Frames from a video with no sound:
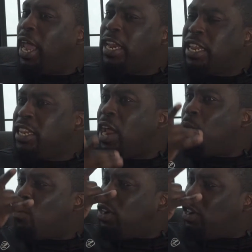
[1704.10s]
And they
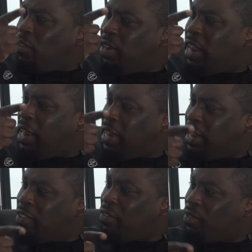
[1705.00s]
were giving down the
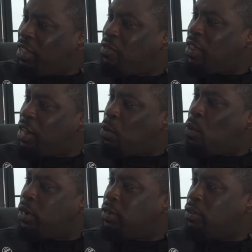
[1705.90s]
list of teams that they
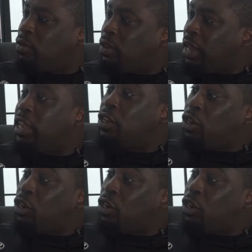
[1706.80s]
wanted, like.